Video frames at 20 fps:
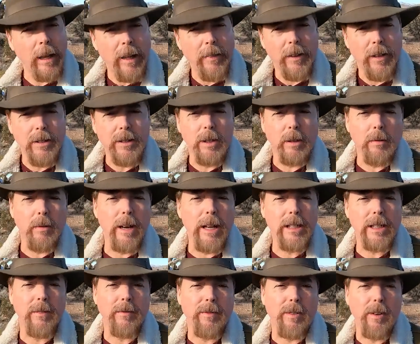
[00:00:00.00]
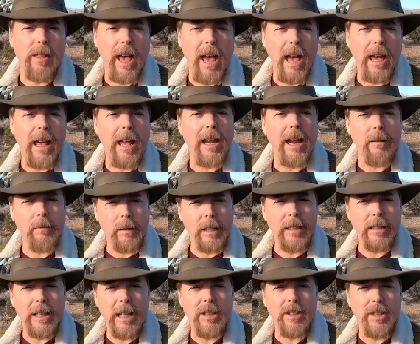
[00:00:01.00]
and there's a reason for that, and I'm
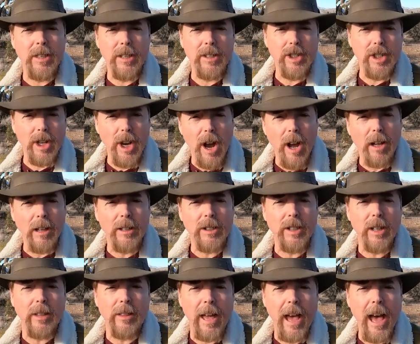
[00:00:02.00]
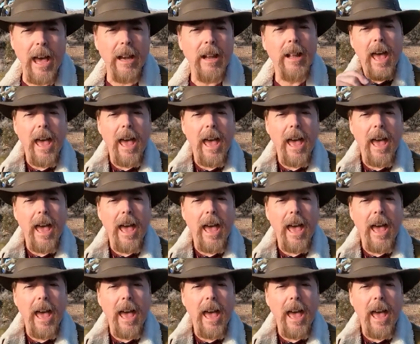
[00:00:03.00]
gonna teach you the geology of that,